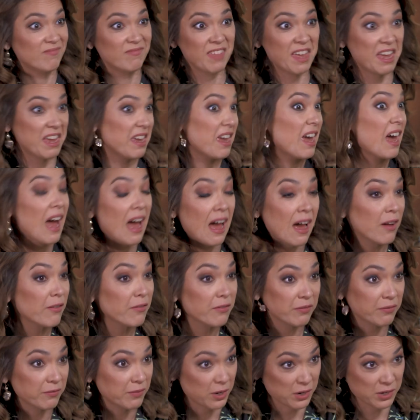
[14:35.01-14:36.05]
They have
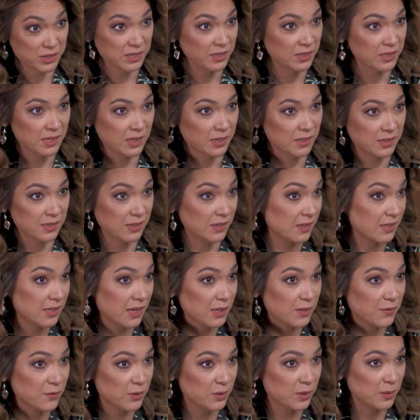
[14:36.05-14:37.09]
very success
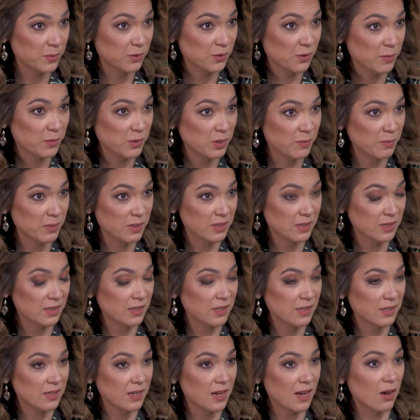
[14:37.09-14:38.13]
successful subscription
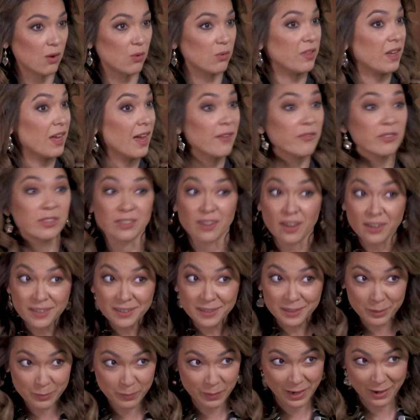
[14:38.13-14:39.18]
businesses now. They haven't done it
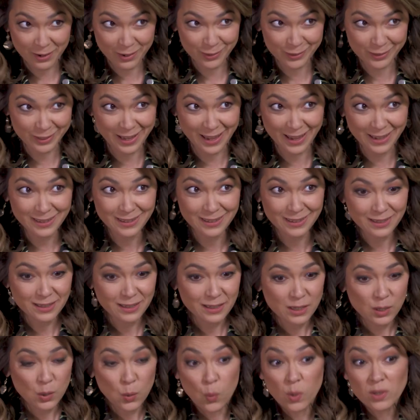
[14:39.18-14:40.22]
in apparel yet.
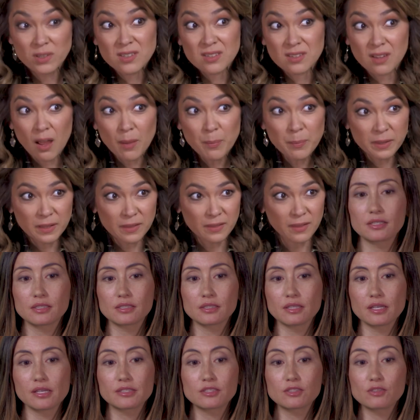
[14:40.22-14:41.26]
What's stopping them?
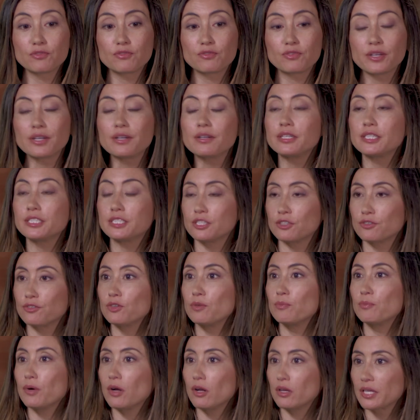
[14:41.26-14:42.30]
it's a very
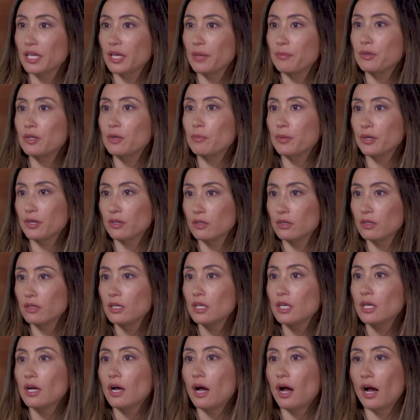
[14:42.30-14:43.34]
different ballgame in apparel.
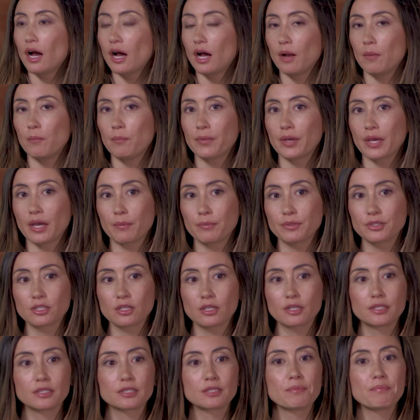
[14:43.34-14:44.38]
Um,
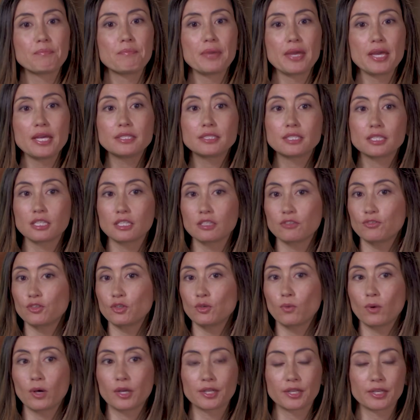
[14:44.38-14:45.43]
Amazon is amazing if
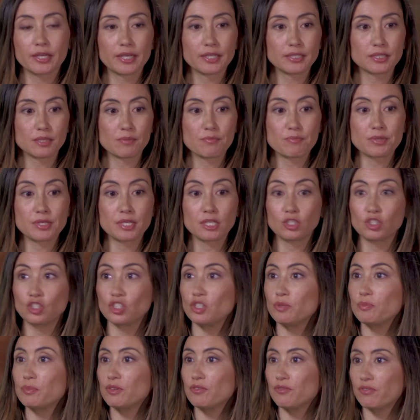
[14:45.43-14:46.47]
you want to get something
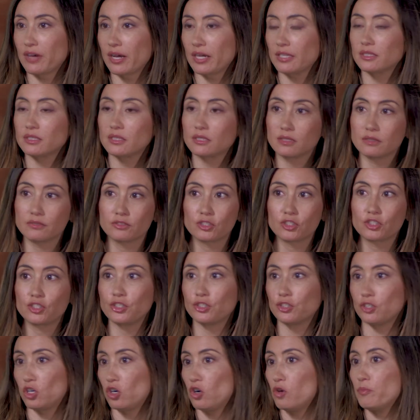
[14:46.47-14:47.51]
cheap and fast delivered to
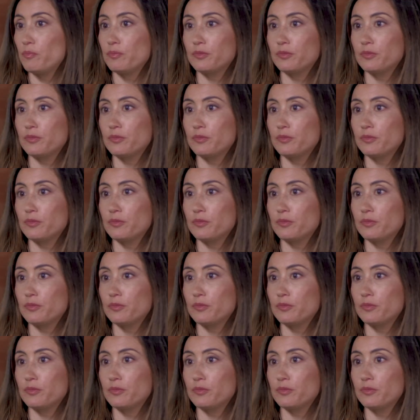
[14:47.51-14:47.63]
your home.